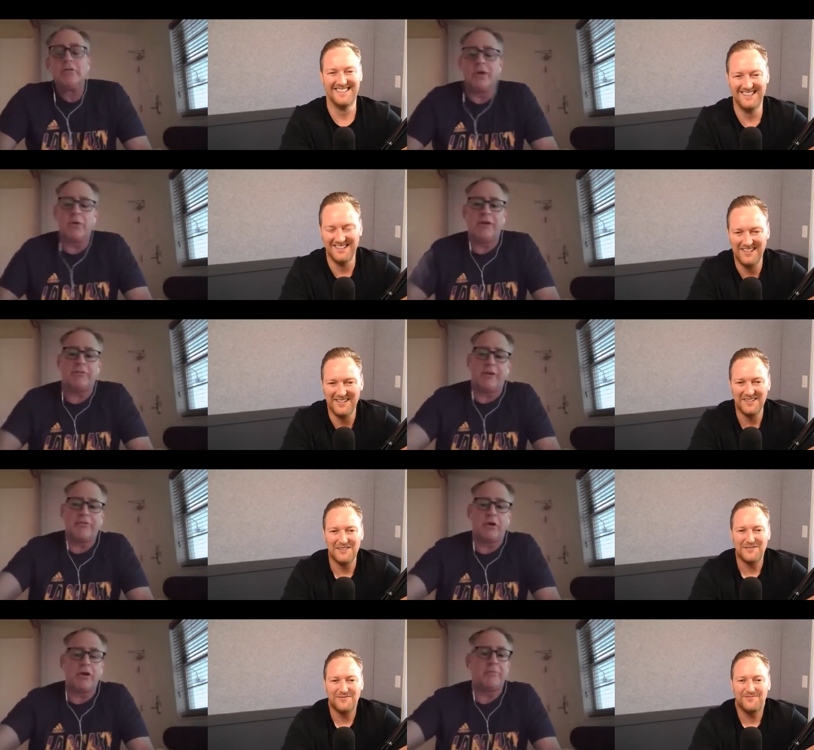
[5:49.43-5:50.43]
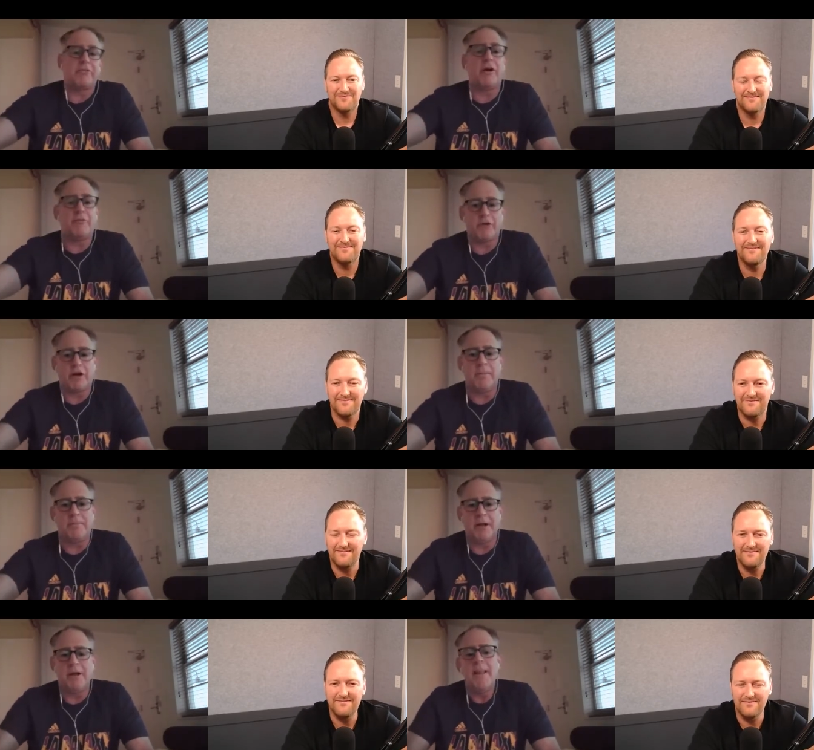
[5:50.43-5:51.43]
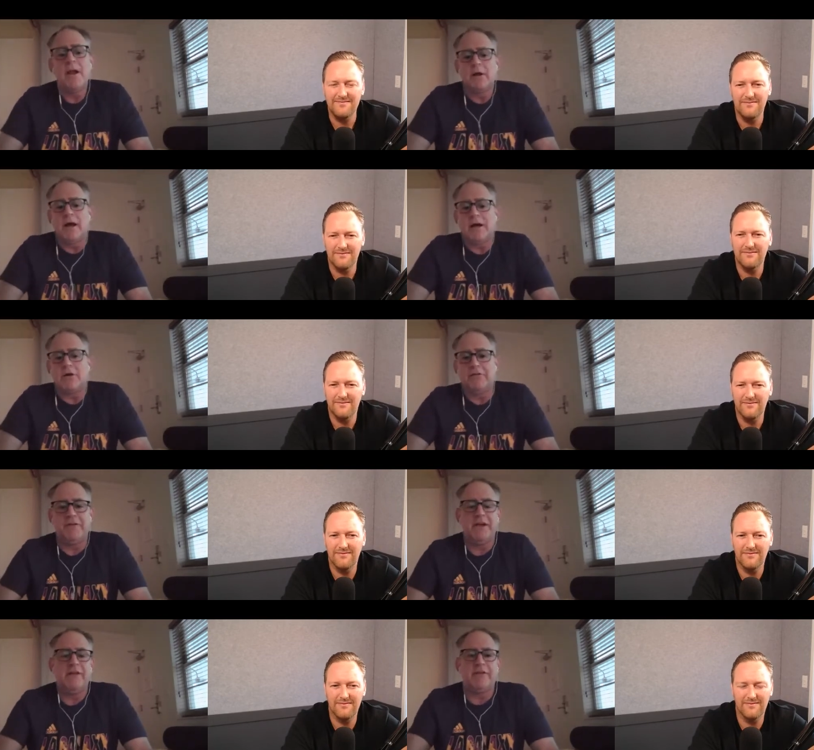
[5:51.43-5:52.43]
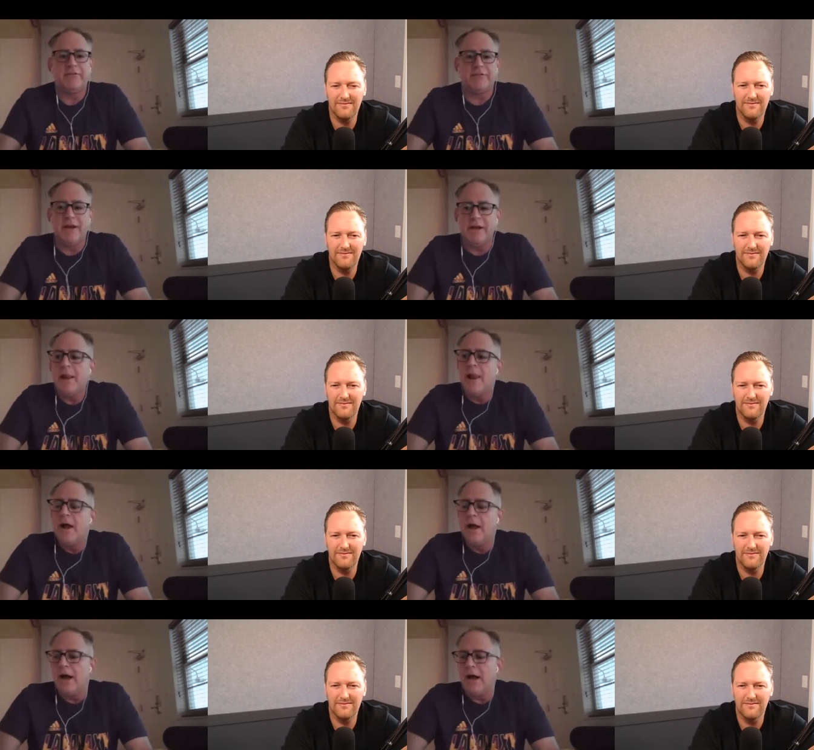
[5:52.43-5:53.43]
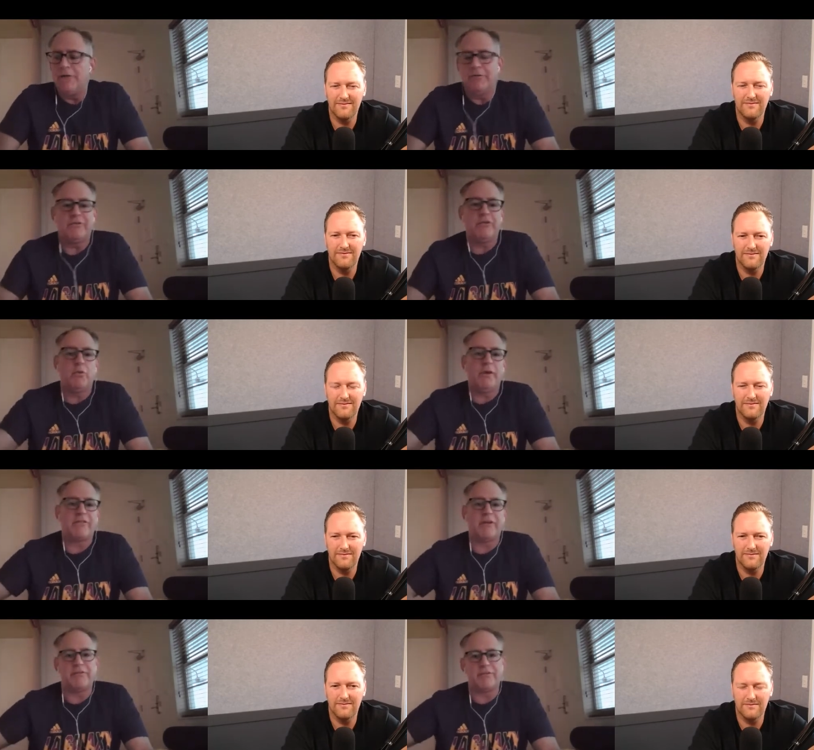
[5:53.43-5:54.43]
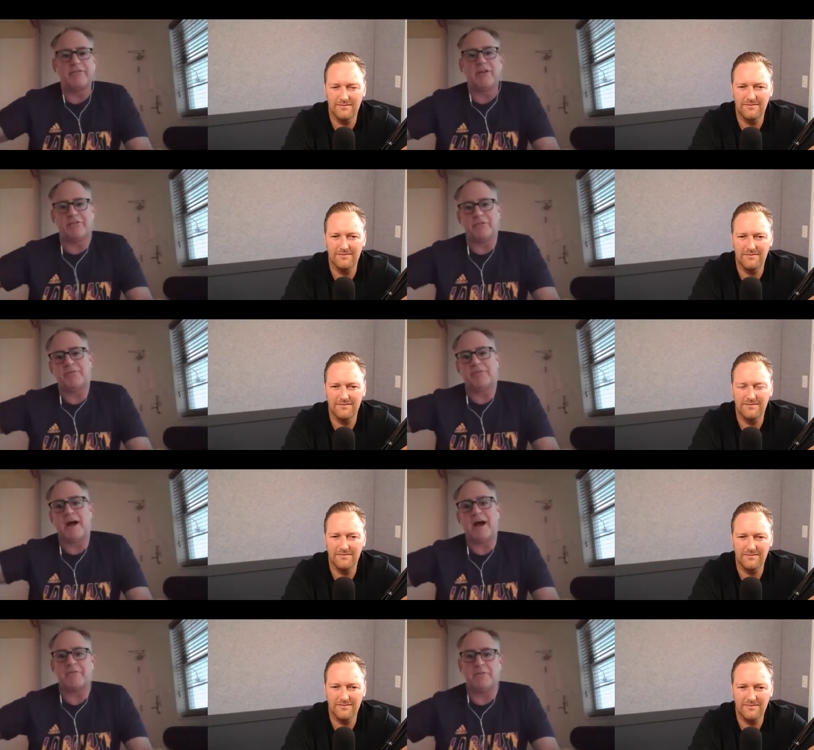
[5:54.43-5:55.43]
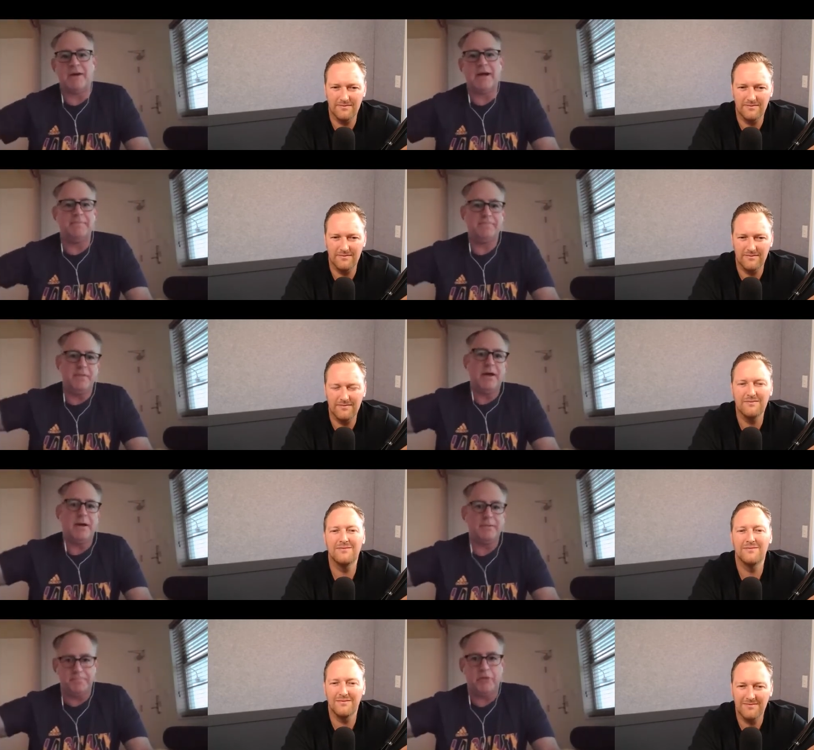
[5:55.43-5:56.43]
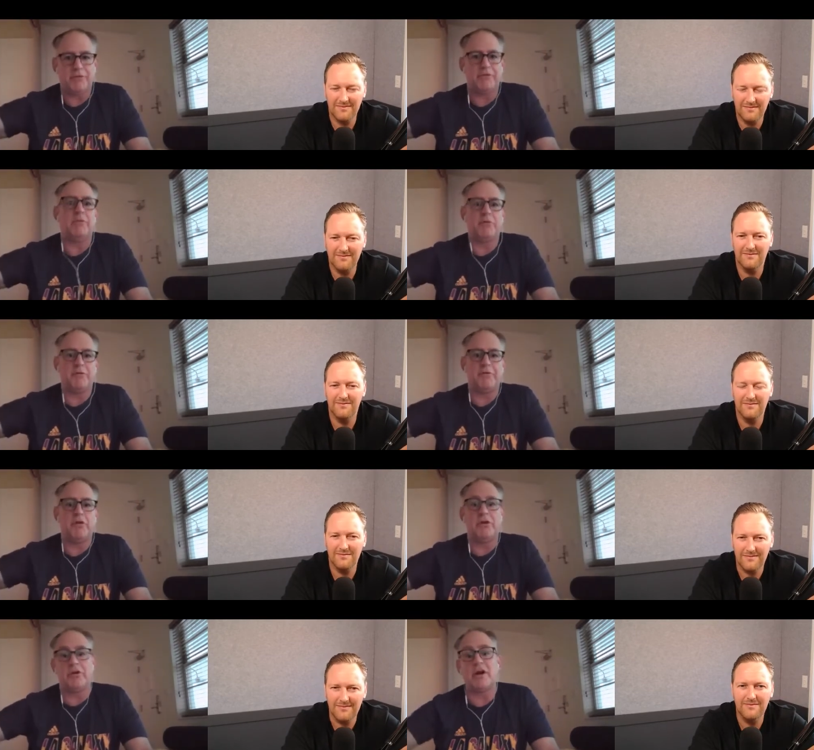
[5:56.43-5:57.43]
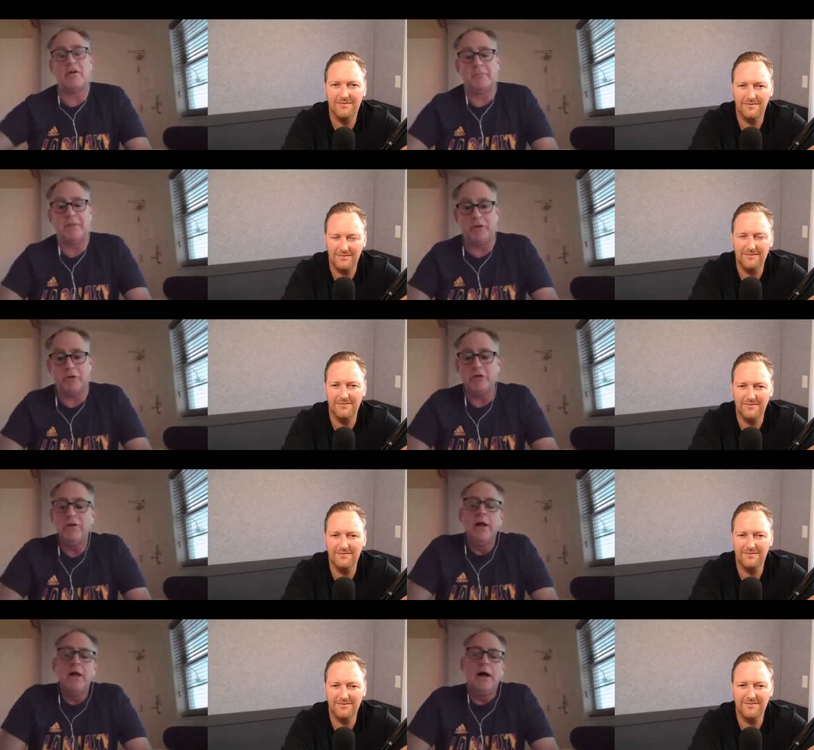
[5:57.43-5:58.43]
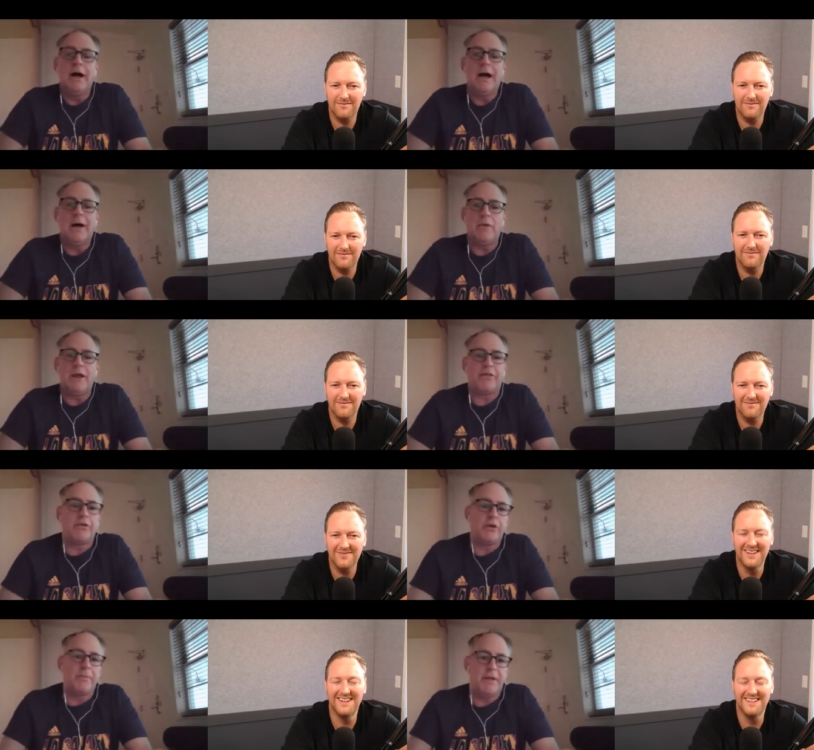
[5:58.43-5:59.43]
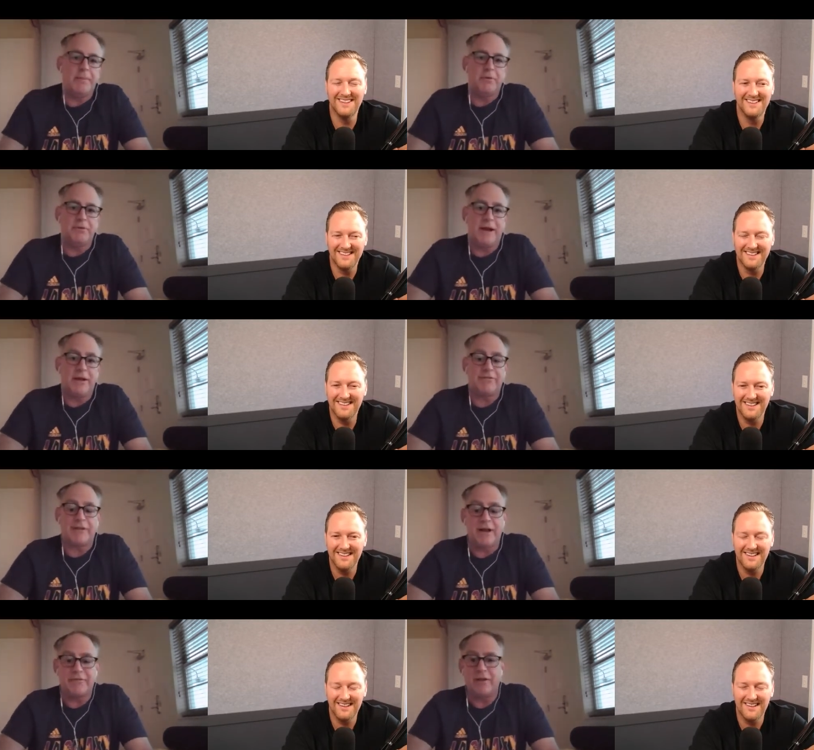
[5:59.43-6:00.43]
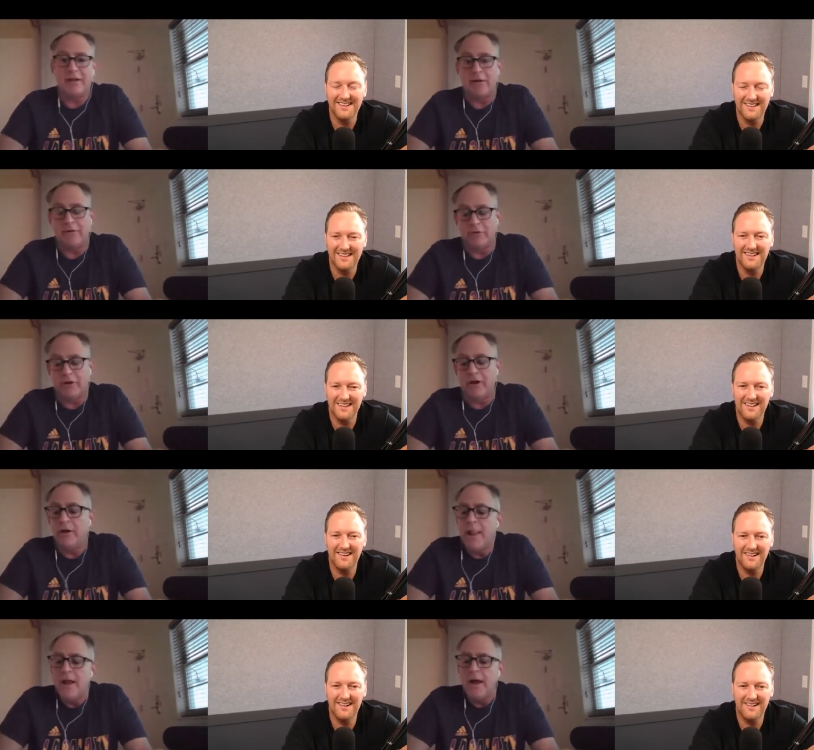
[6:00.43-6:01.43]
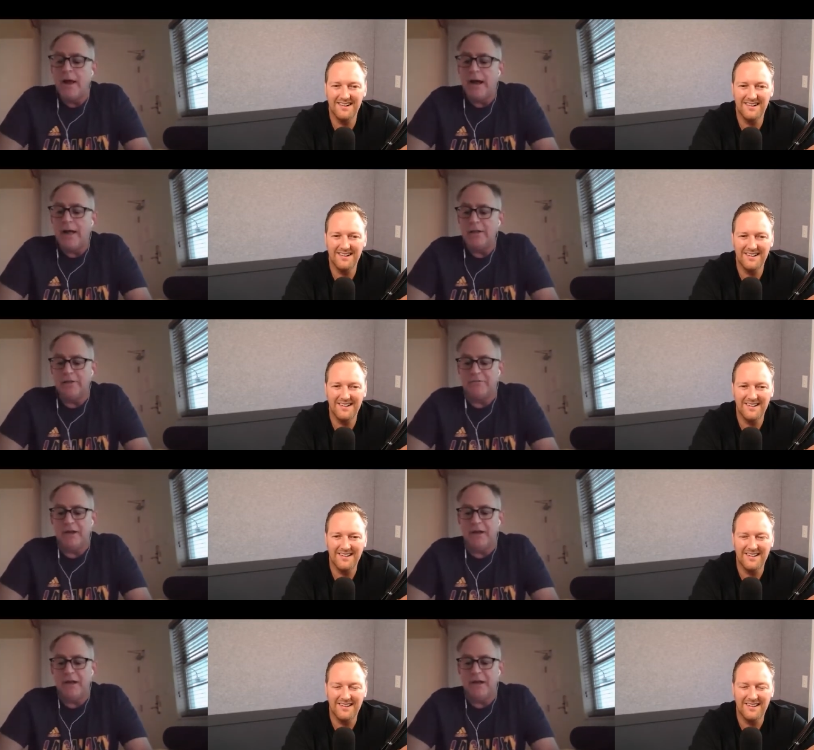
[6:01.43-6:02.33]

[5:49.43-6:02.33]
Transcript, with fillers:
Speaker 1: So anyway, so I started up a software company uh, called Fitness Insight. Uh, every two weeks, I used to sell some stock from my uh, personal portfolio to cover payroll. Uh, we had 30 people down in Scottsdale, Arizona. Uh, I lived in